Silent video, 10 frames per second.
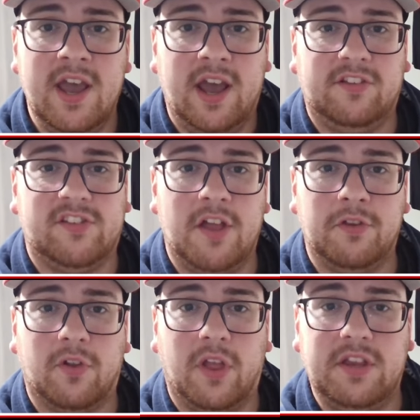Instead,
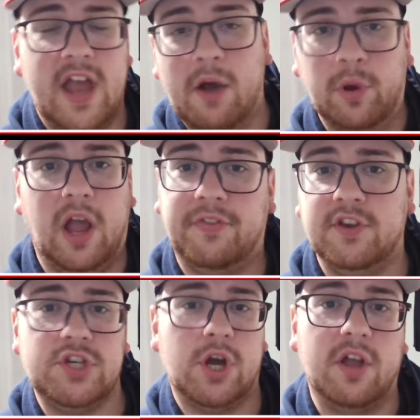they're like, yeah, we got
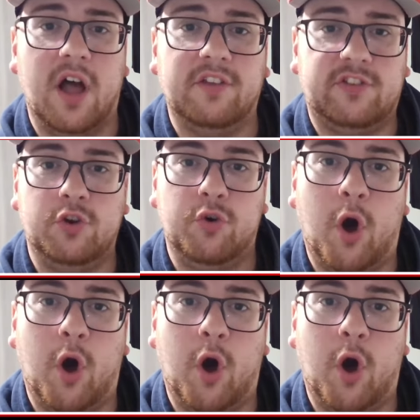these young guys too.